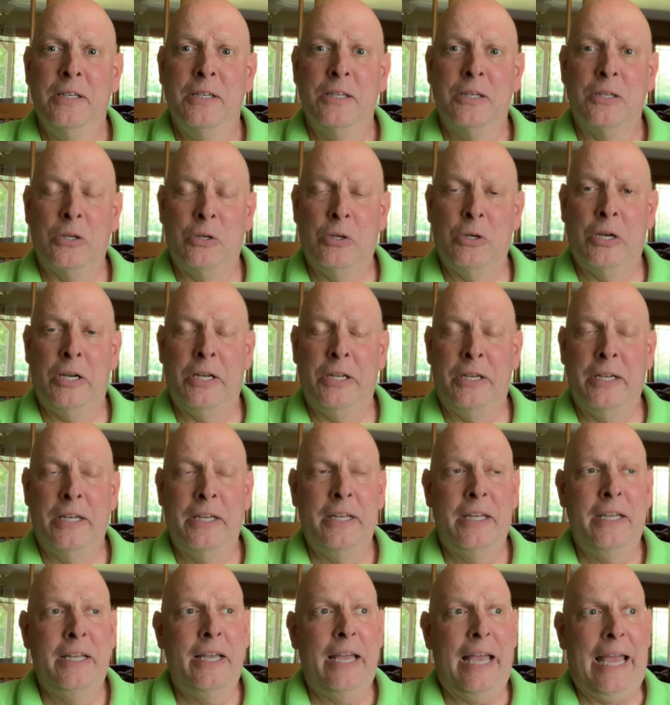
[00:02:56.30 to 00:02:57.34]
good
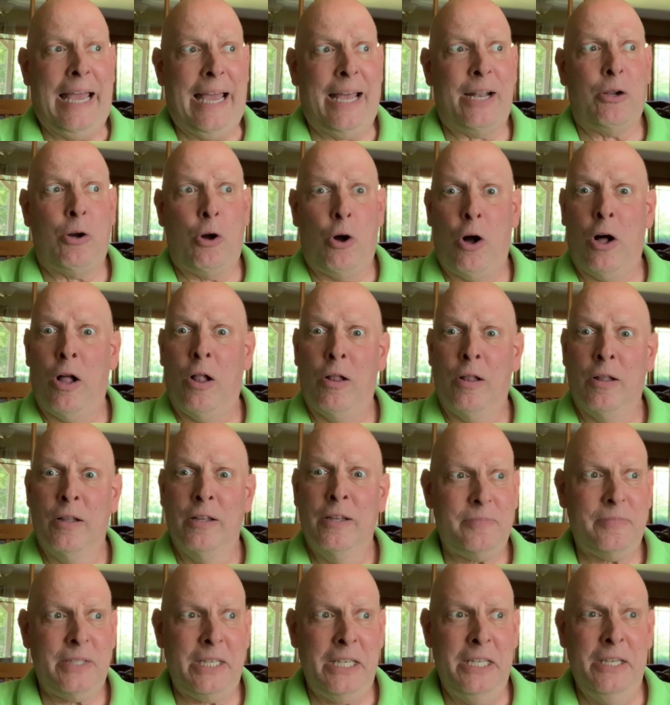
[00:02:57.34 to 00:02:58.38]
at all.
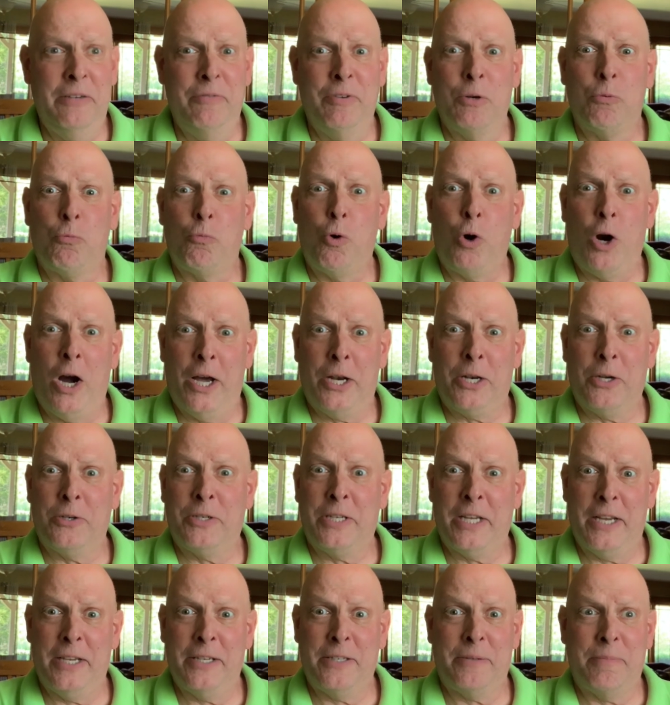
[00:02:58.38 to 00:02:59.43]
Even water
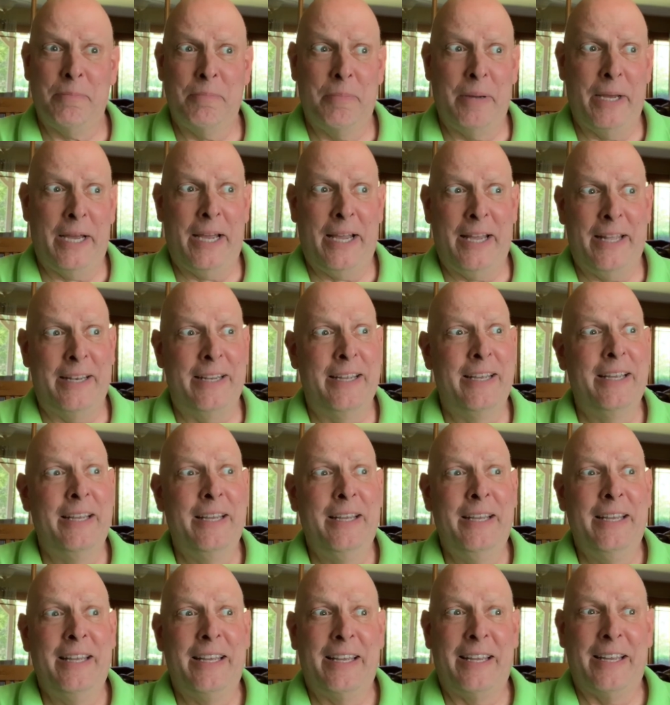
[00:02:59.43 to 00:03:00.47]
tastes bad,
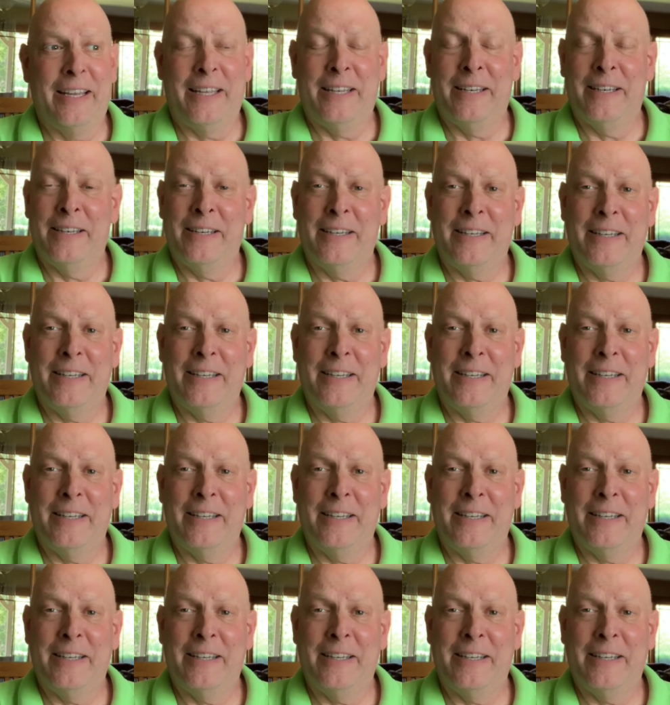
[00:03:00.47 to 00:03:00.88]
and